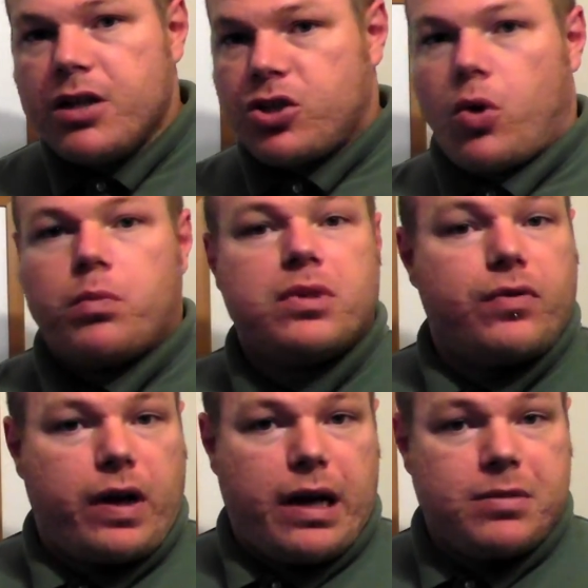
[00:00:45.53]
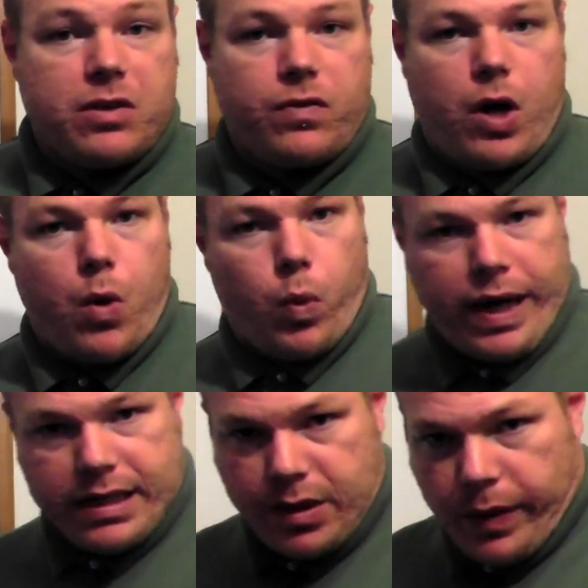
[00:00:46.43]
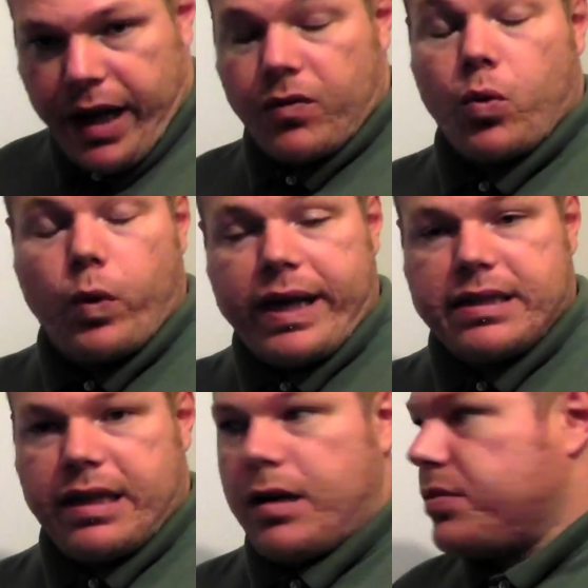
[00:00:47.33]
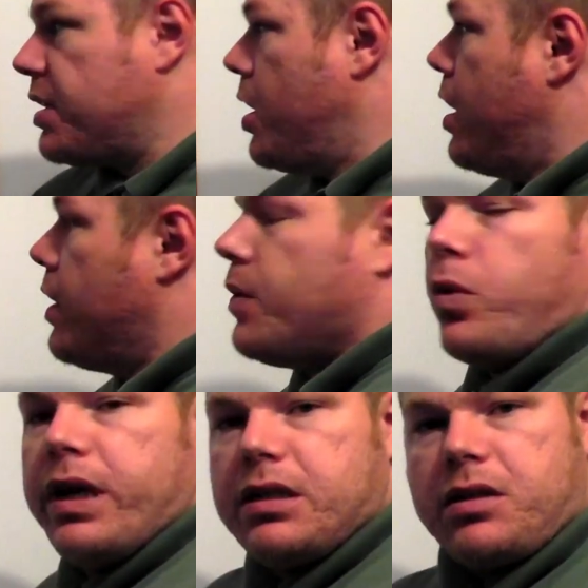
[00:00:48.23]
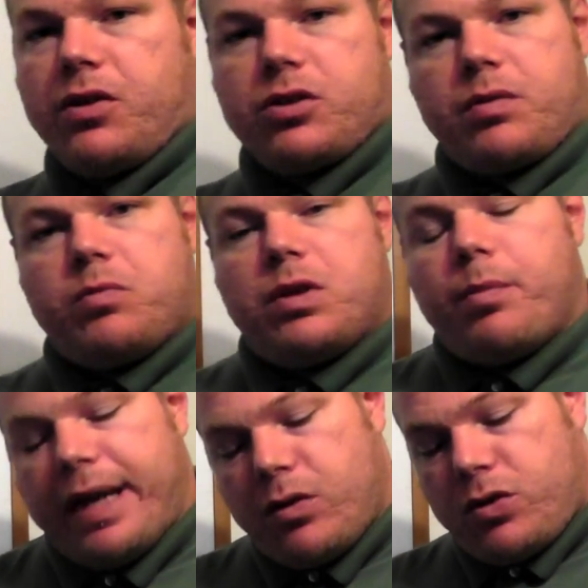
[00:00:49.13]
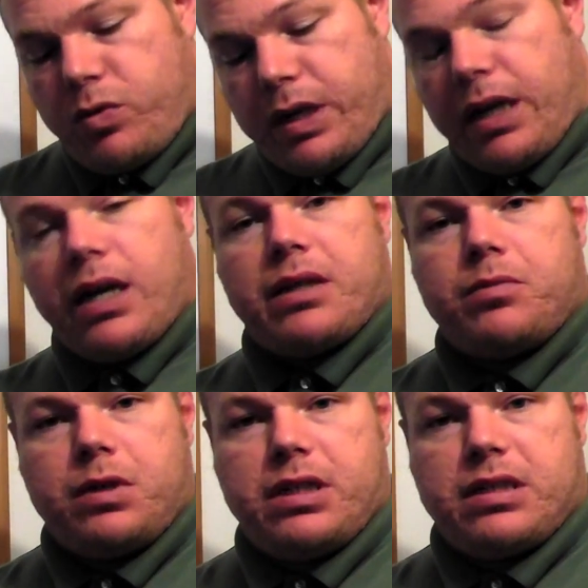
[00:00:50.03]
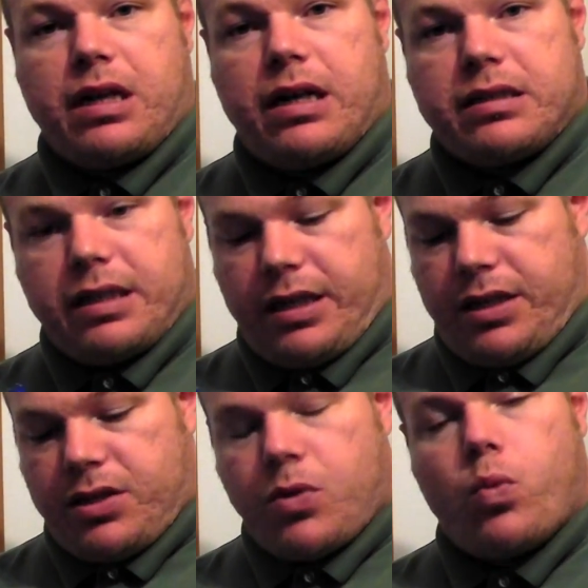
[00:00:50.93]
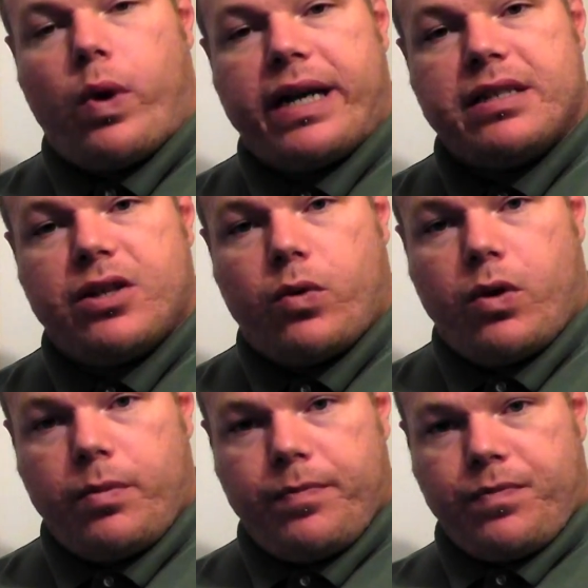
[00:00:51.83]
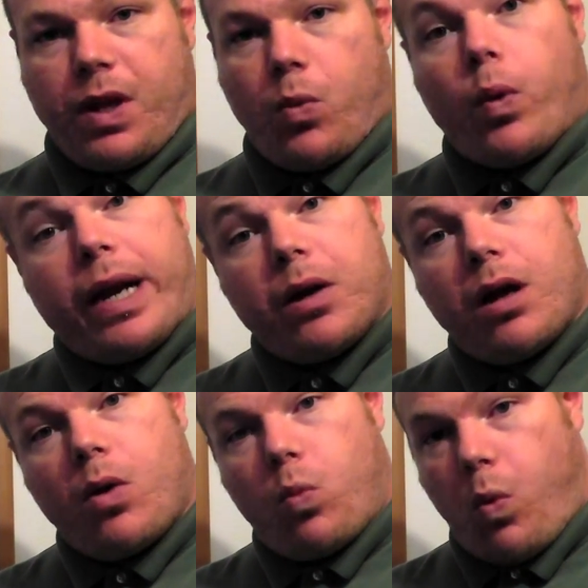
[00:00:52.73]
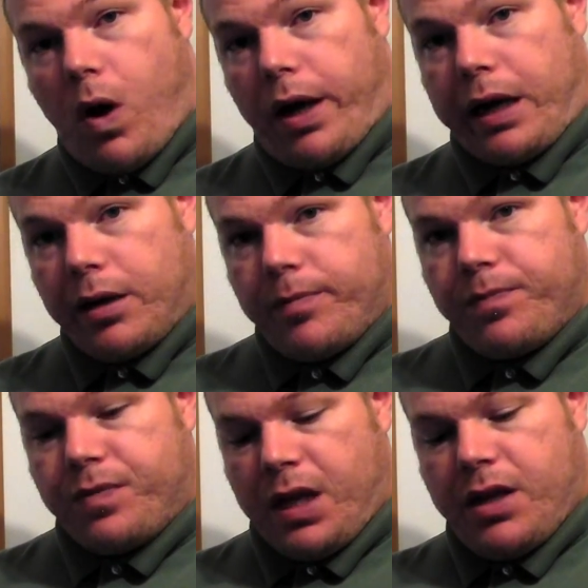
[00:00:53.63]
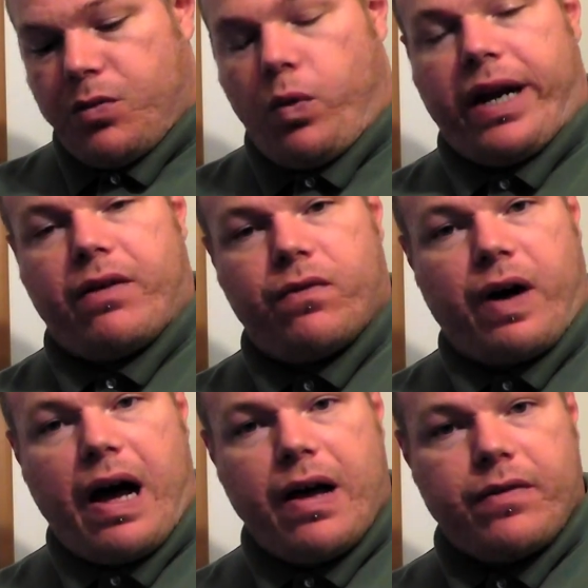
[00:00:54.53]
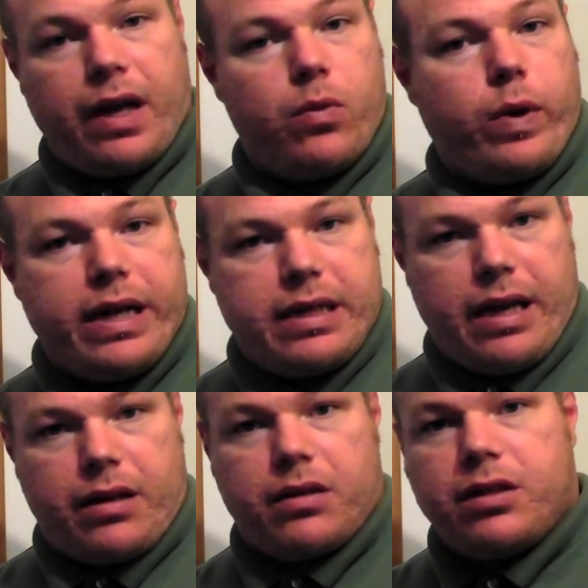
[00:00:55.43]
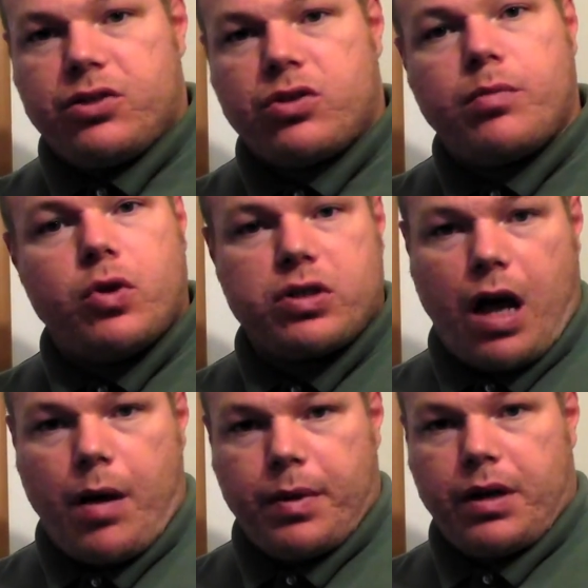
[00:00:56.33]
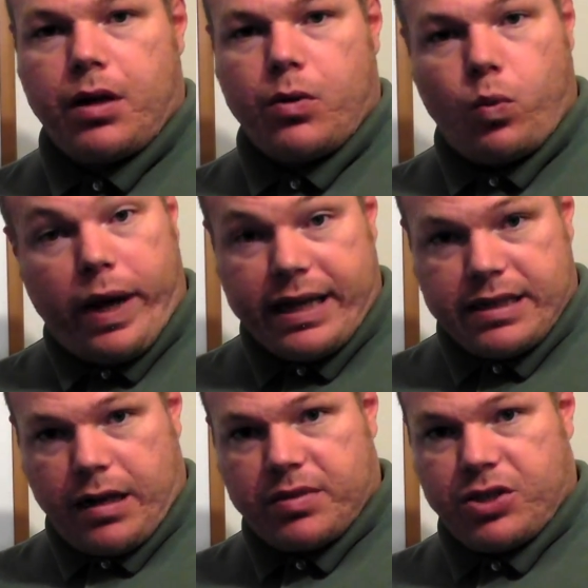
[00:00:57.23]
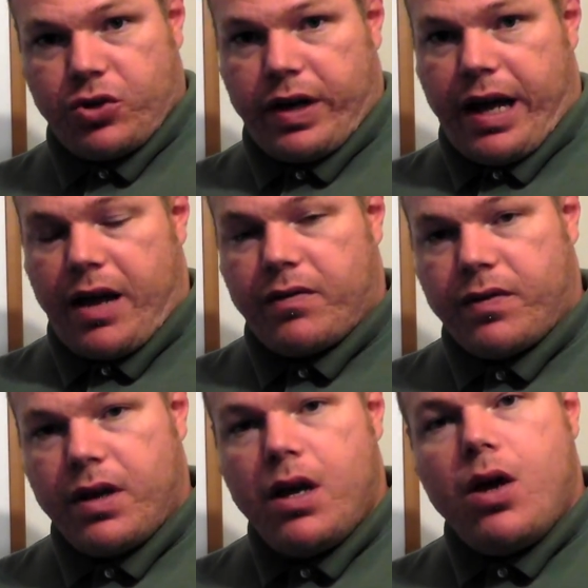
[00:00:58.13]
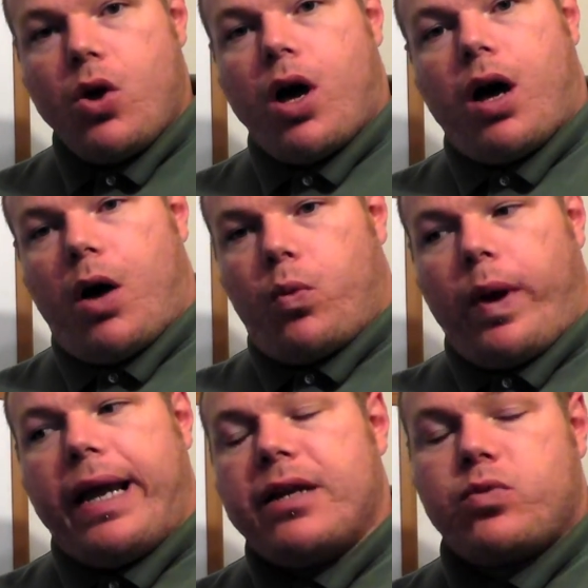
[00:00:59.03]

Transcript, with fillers: So different kinds of arrays that we have, or RAID setups. We're gonna, there's, the main ones we're gonna cut, discuss is RAID 0, RAID 1, RAID 5, and RAID 10. These are the most common RAID setups that you can have. A RAID